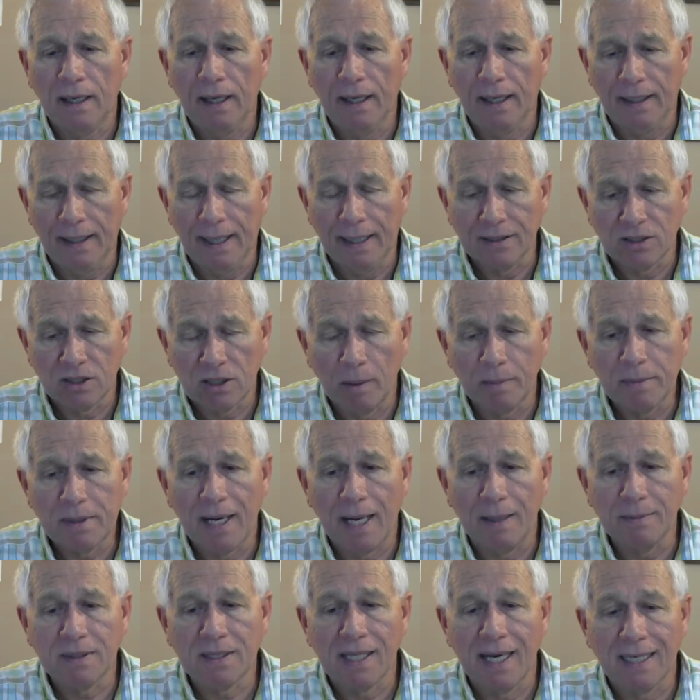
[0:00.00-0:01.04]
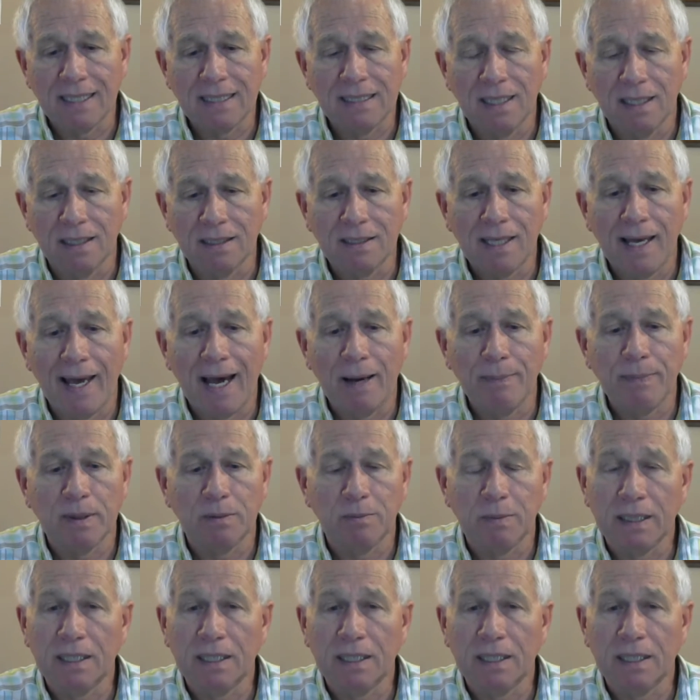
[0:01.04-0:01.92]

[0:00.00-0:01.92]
and sometimes that does happen,